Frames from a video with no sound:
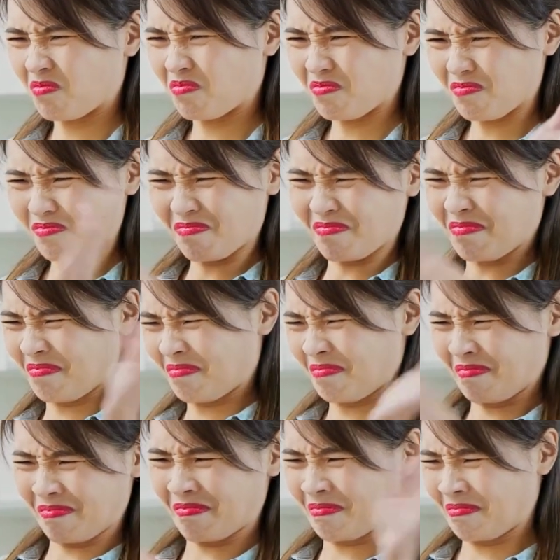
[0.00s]
can make
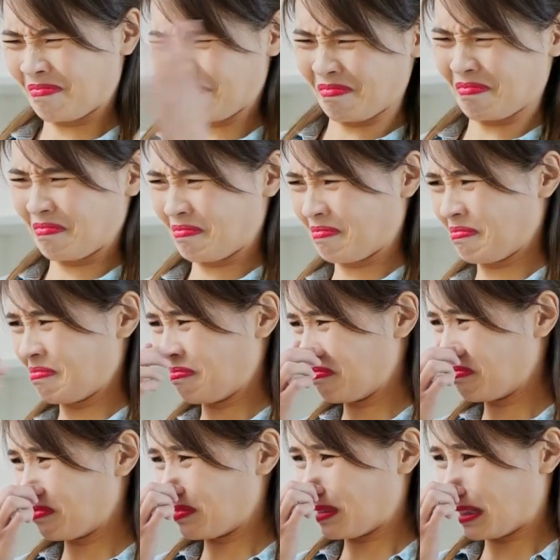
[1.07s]
or break a sale.